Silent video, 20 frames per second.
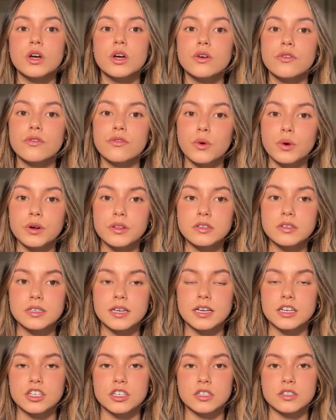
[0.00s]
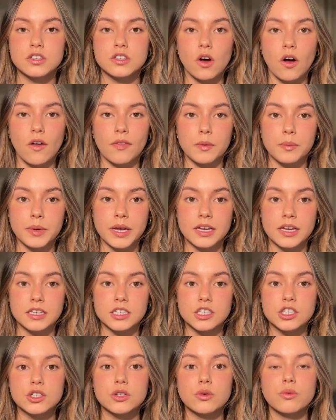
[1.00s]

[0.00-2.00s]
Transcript: for the sections on the page.